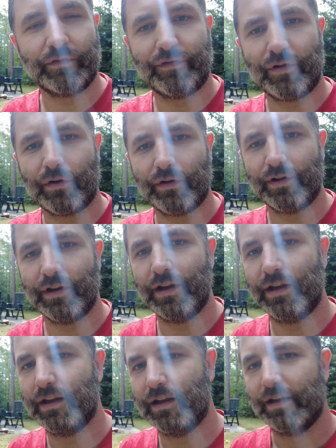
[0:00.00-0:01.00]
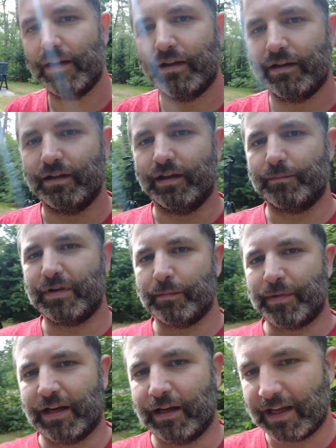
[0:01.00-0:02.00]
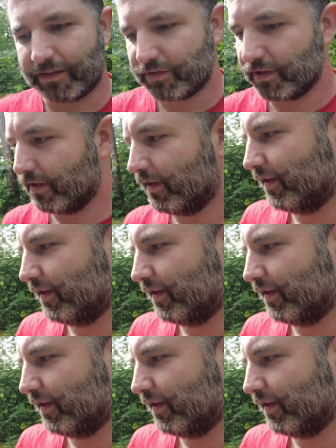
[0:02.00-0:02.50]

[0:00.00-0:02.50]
to 400 millimeter lens,